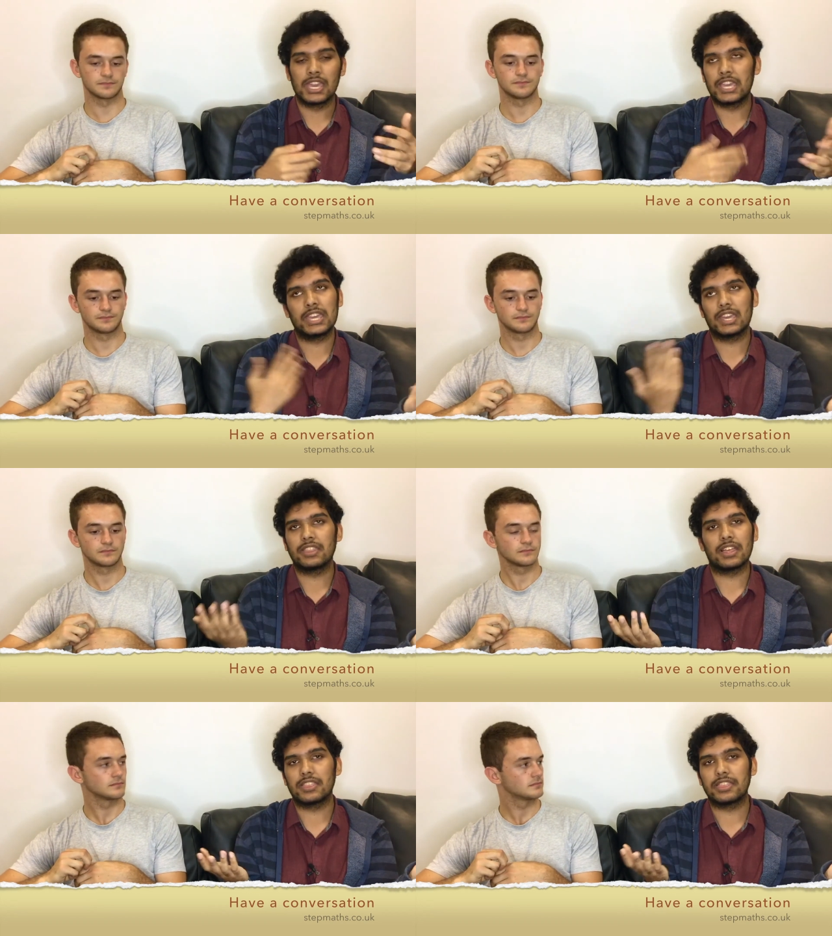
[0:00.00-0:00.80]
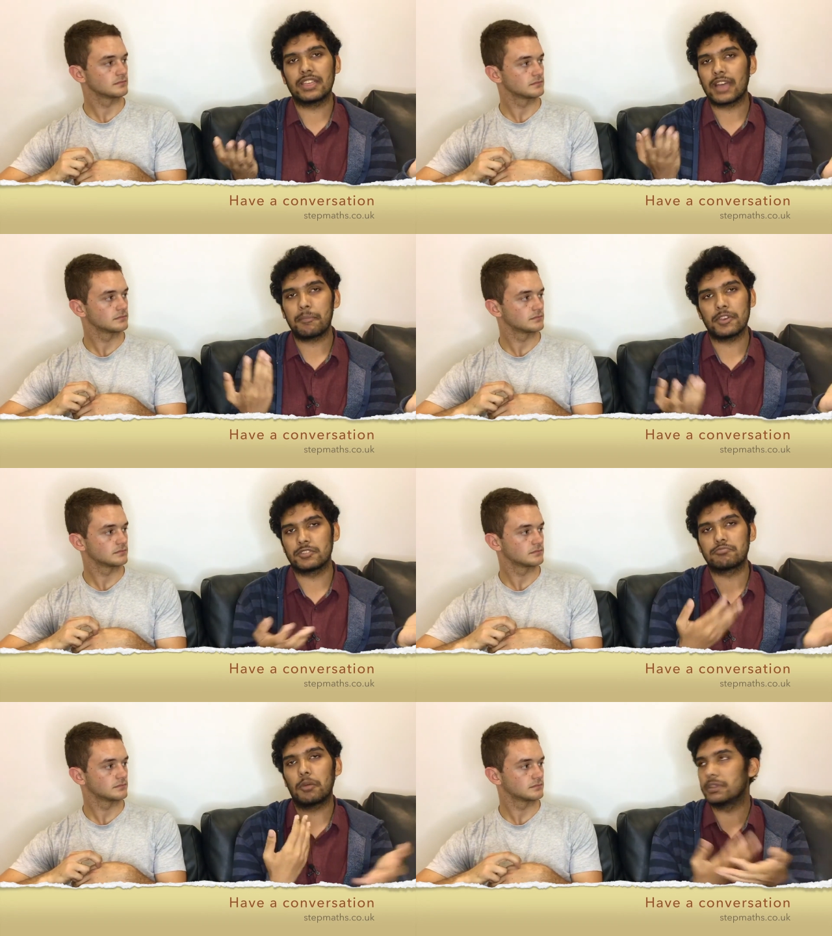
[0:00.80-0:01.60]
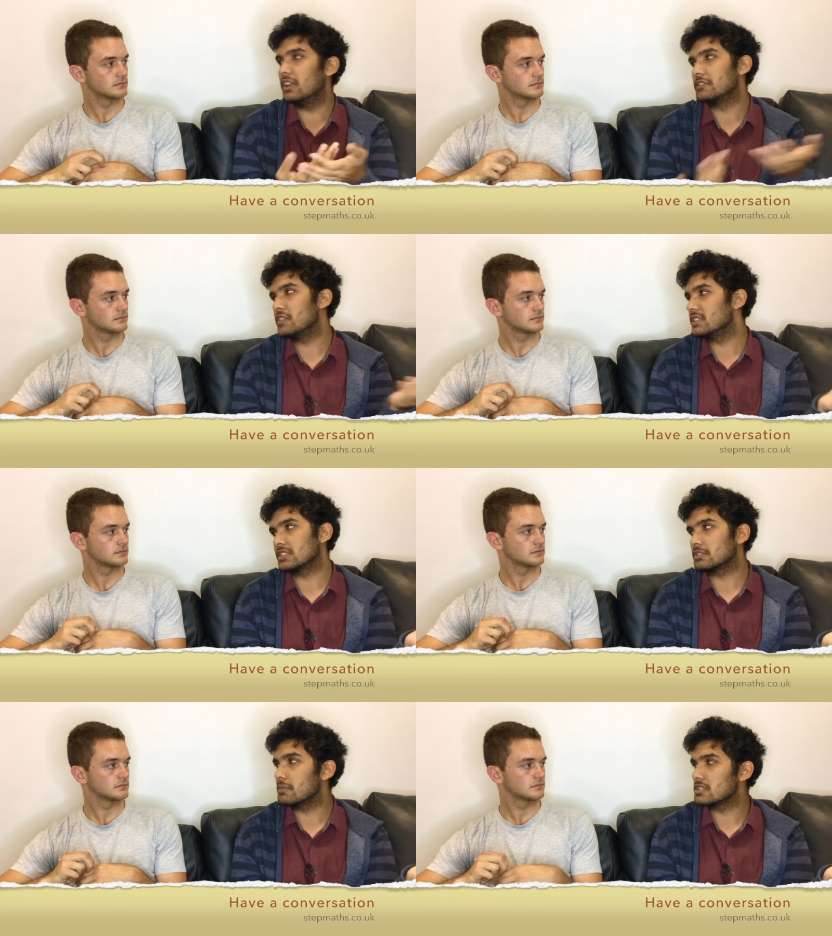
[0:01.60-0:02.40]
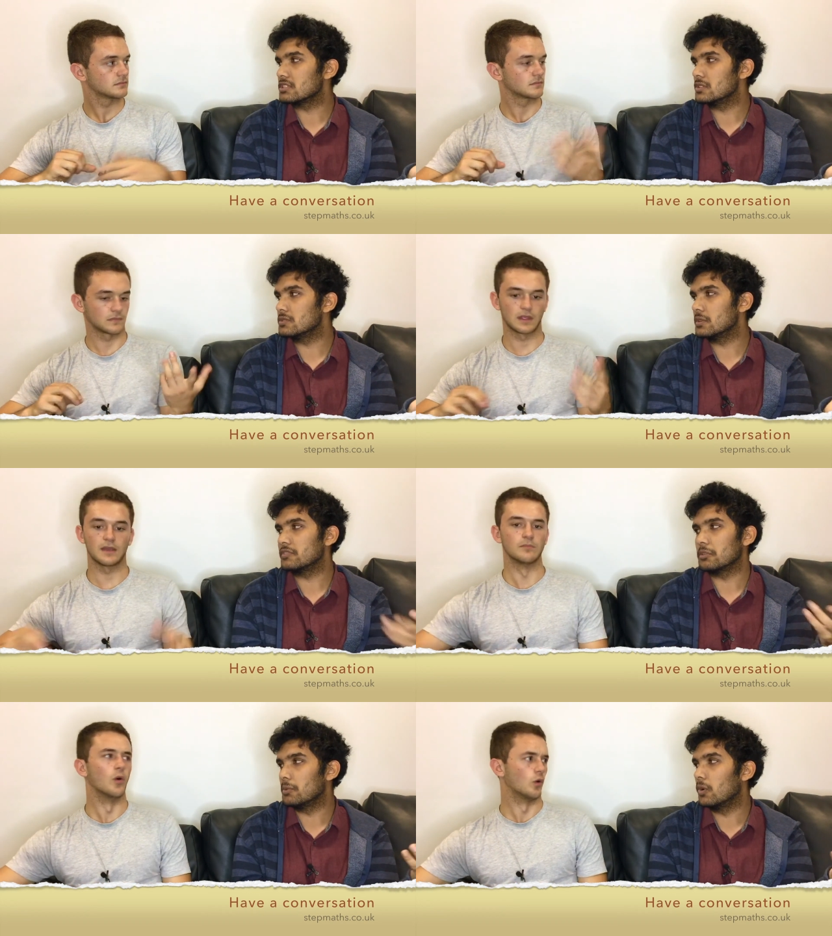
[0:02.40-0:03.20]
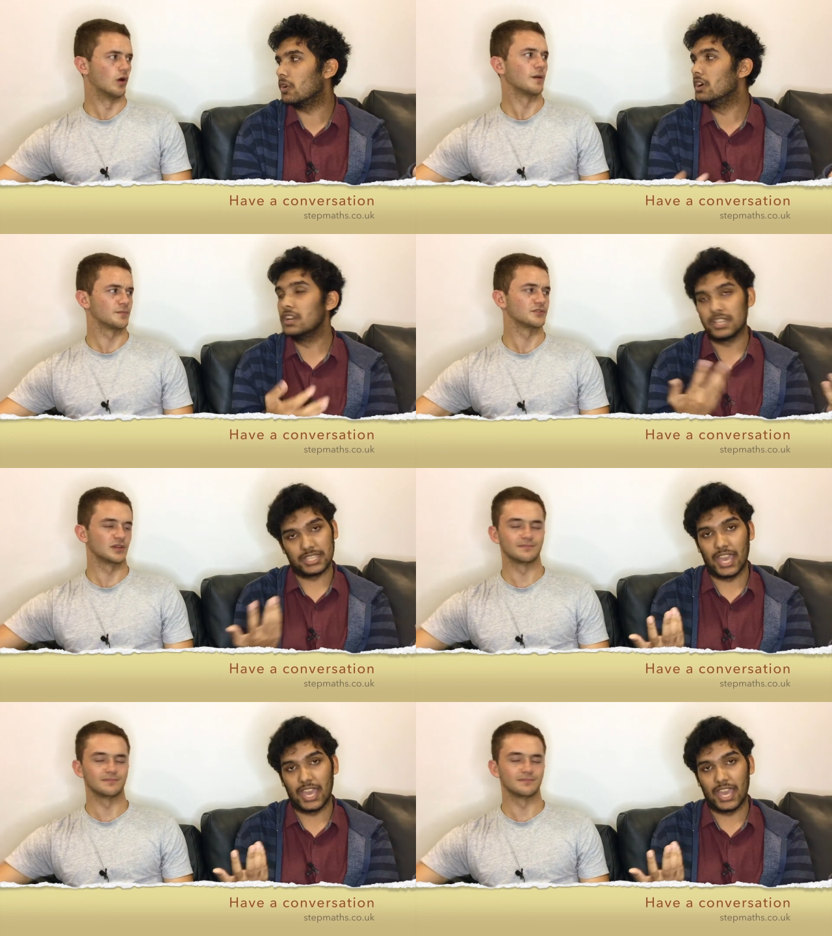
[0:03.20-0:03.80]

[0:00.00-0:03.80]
Speaker 1: he that, that, that, person probably loves physics as much as you do if not more, more. I presume